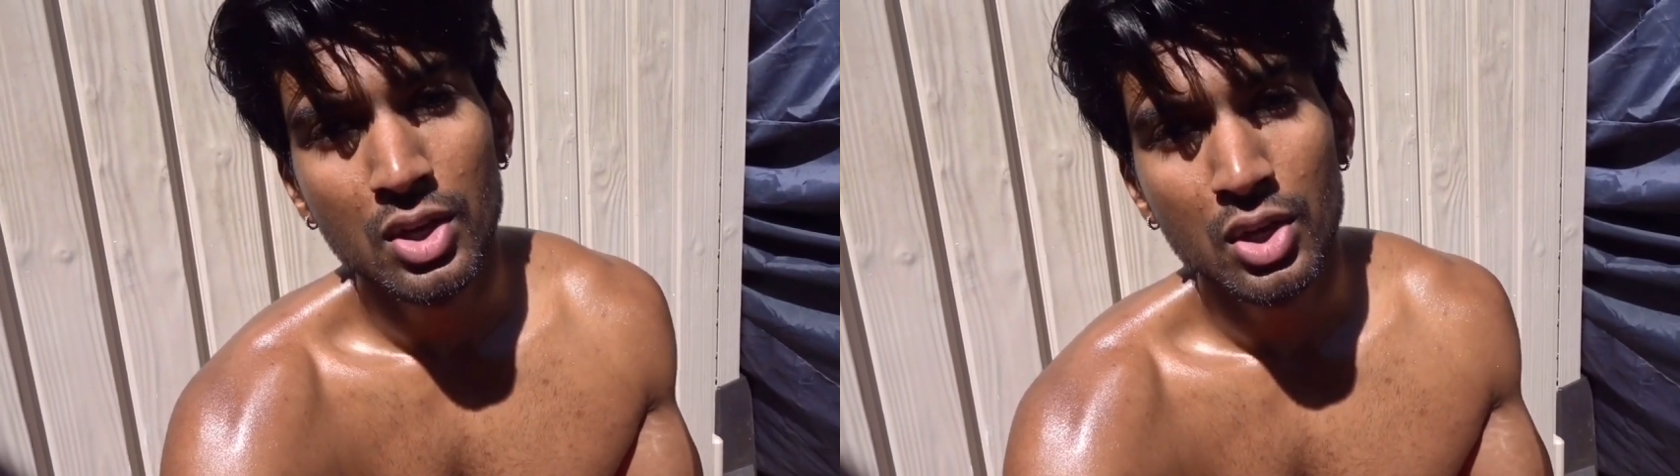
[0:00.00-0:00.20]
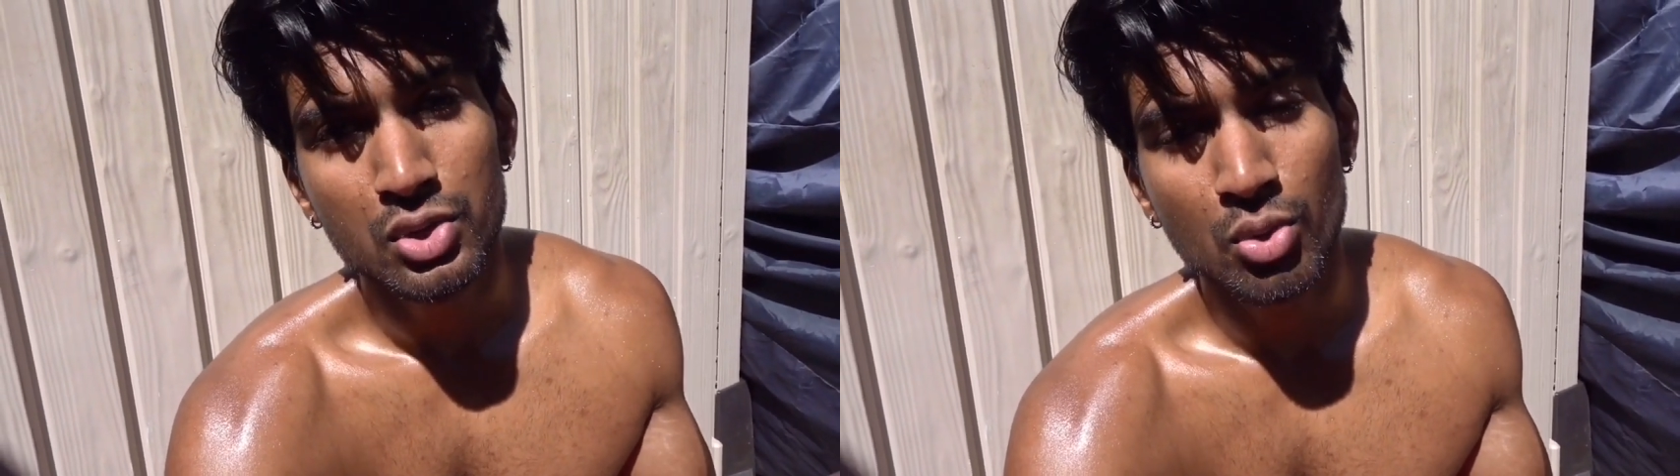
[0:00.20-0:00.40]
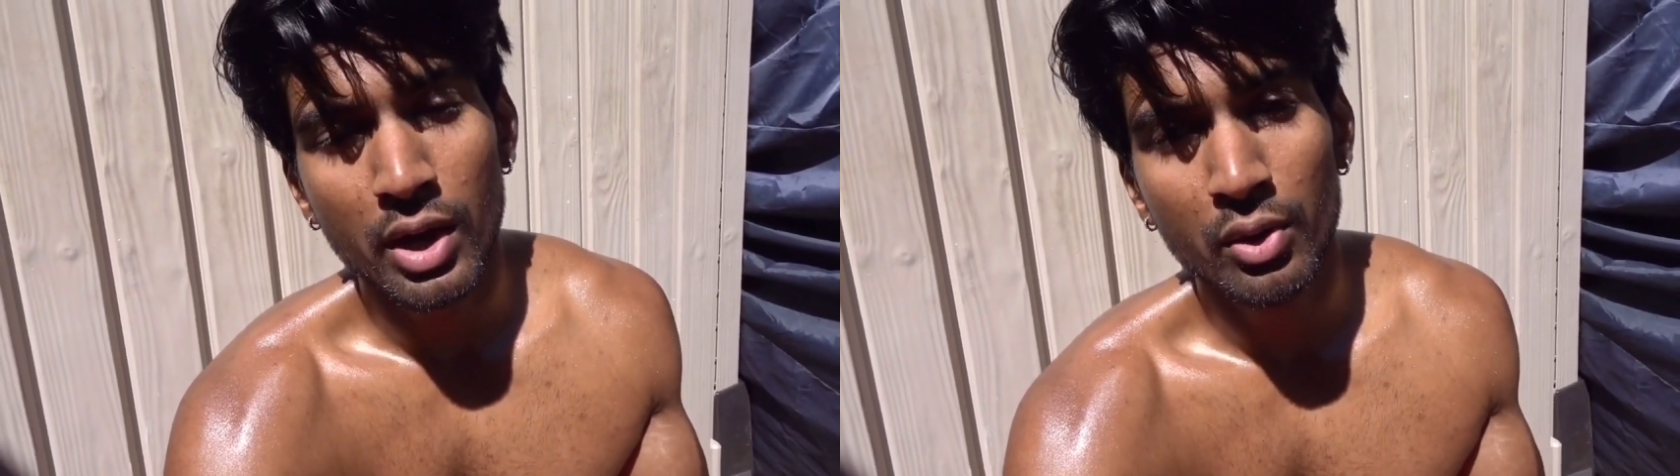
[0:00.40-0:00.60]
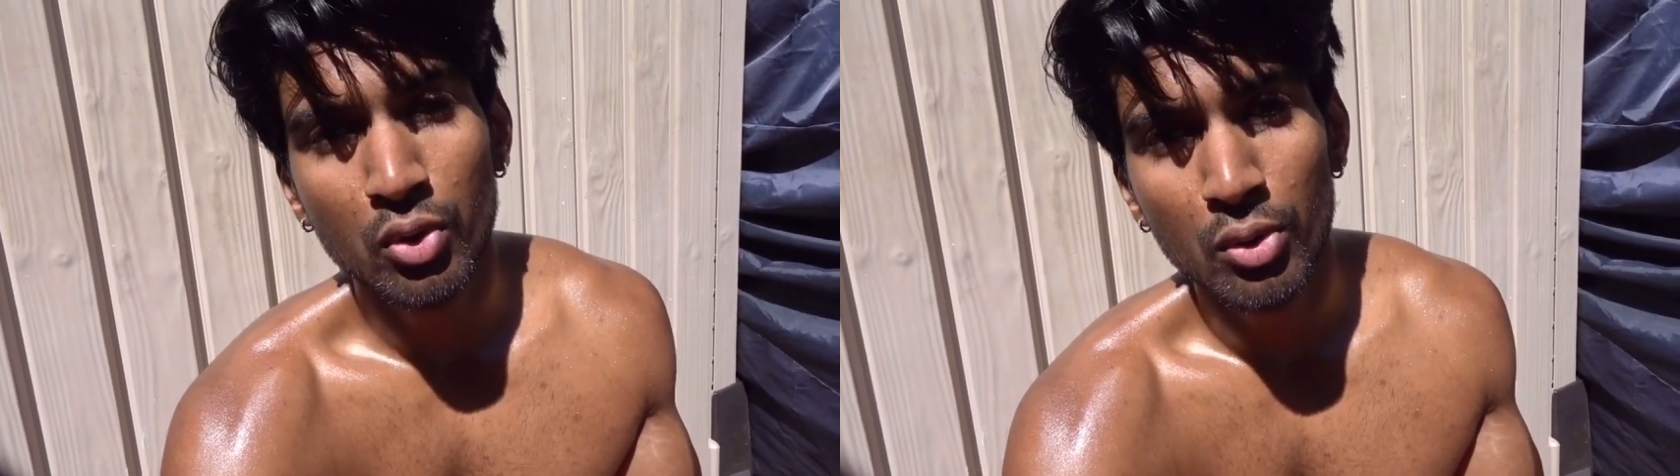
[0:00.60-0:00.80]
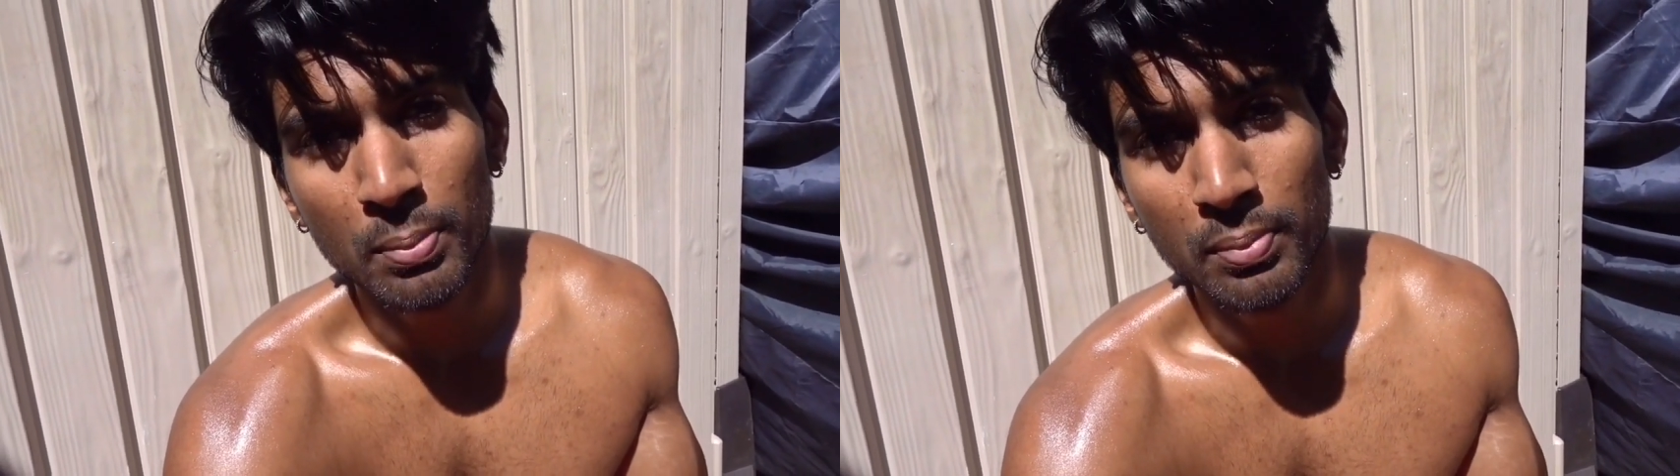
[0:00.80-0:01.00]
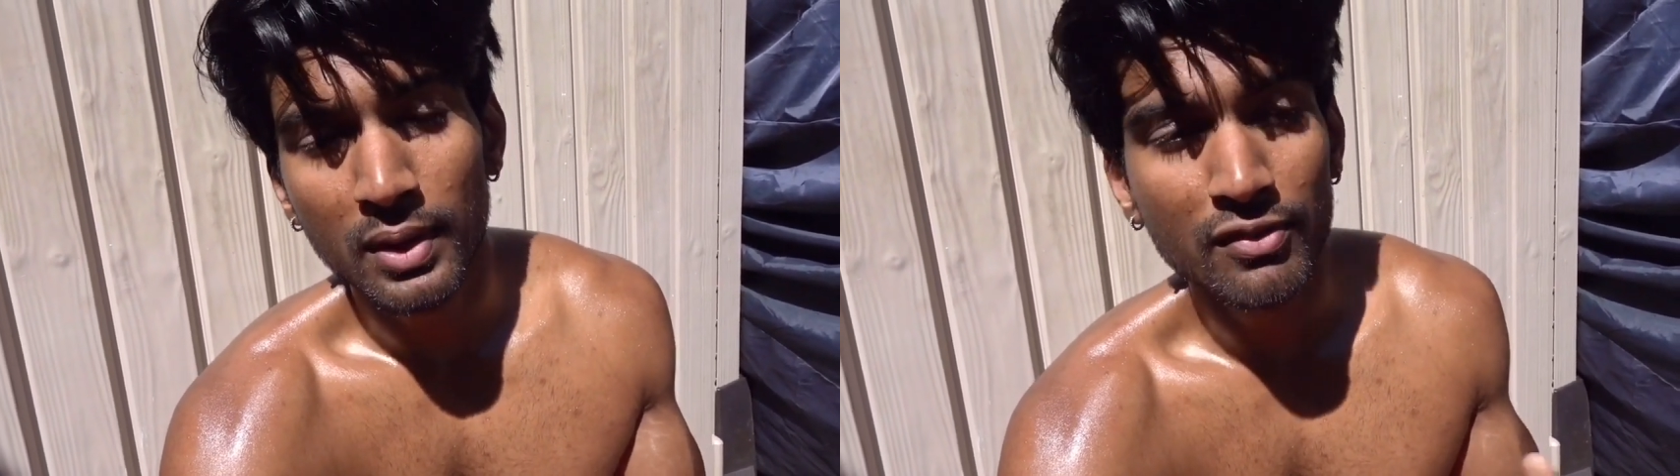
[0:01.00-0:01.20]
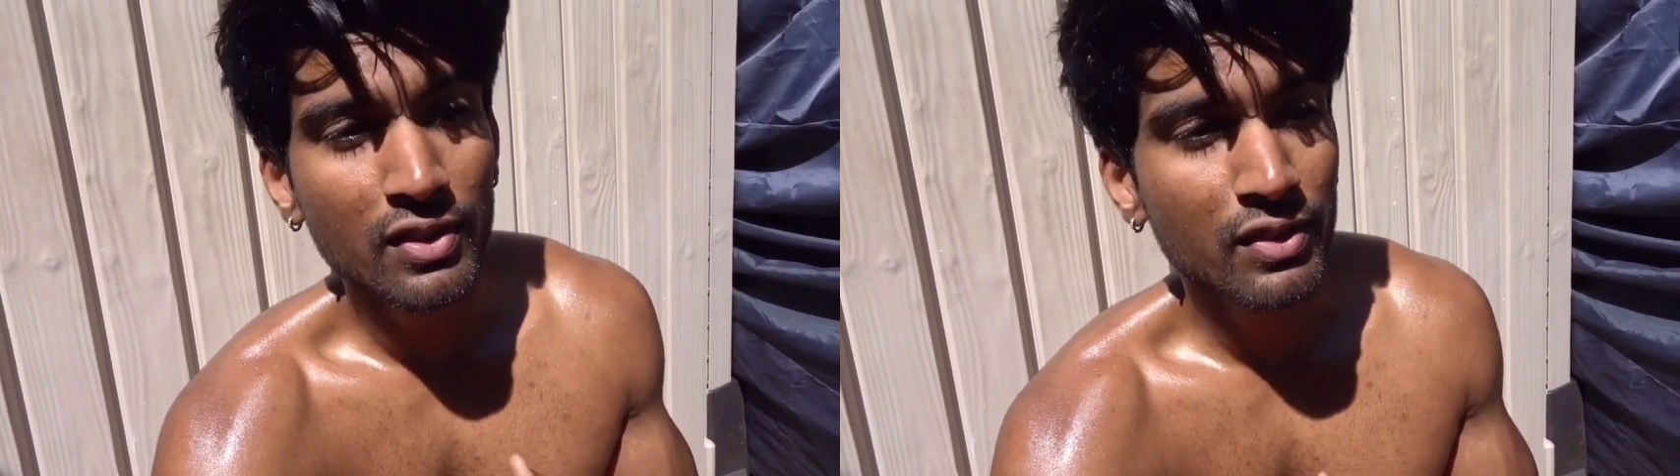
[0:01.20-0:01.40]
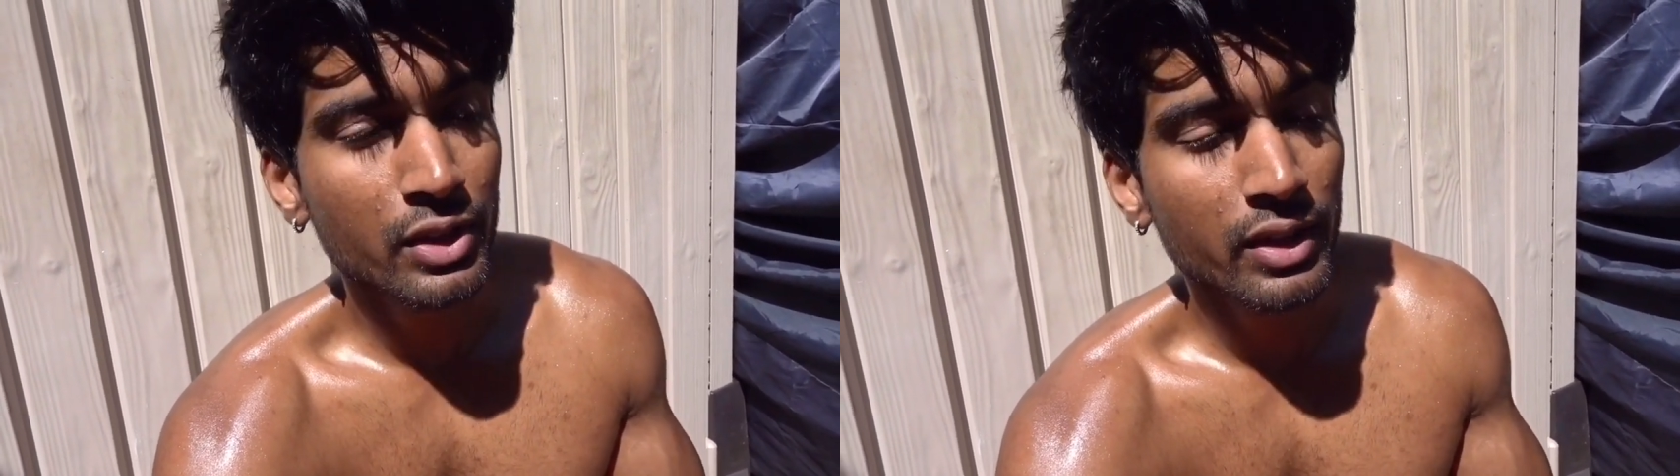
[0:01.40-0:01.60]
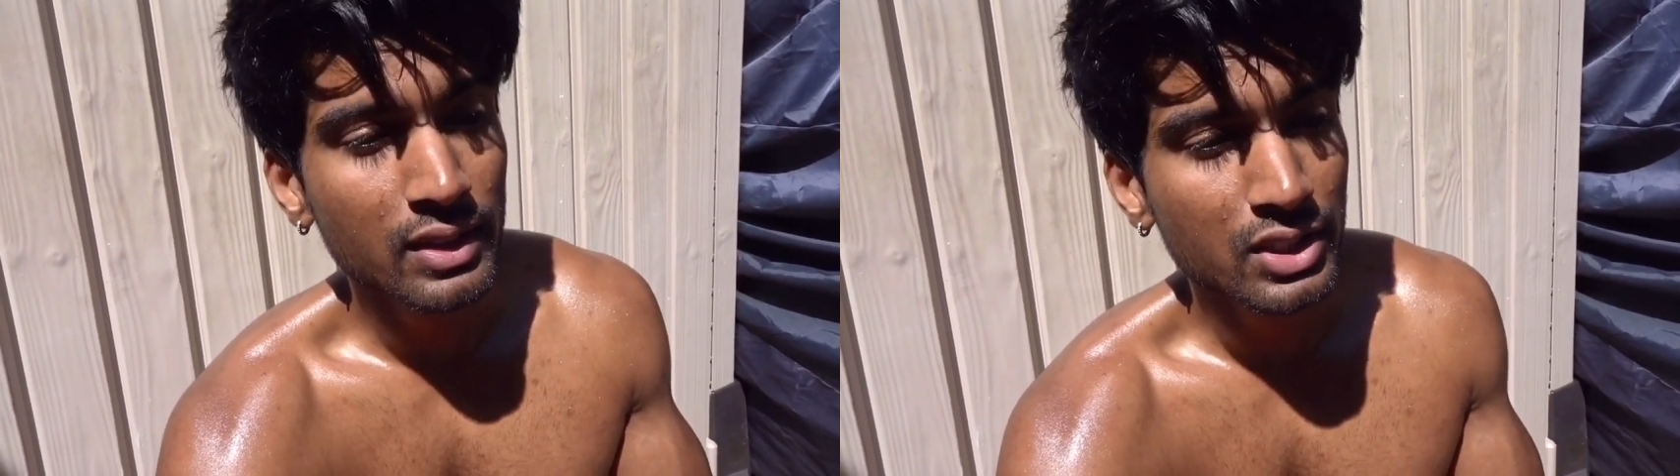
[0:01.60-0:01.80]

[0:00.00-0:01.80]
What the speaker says: So I hope if ever you get